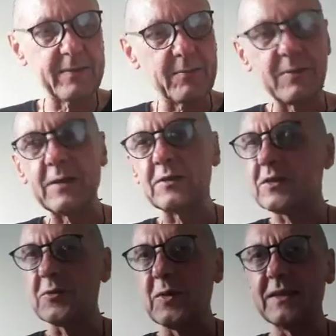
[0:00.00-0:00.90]
Because
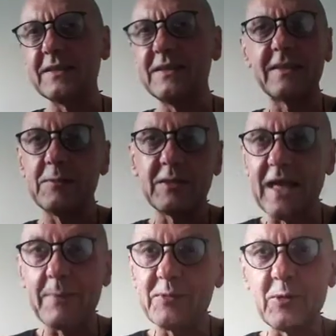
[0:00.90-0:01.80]
otherwise, there is
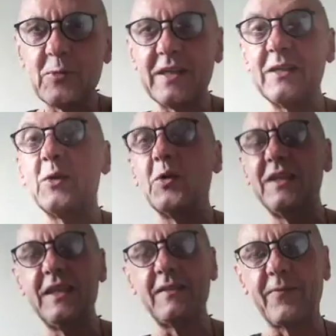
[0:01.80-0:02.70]
absolutely no
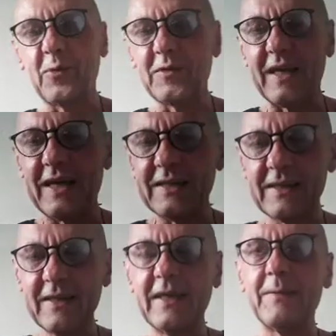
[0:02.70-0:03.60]
need for that.
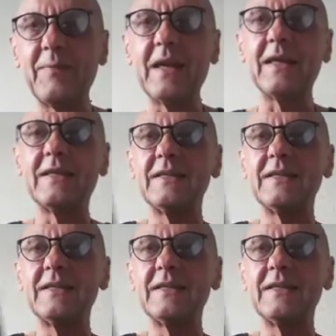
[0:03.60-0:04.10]
And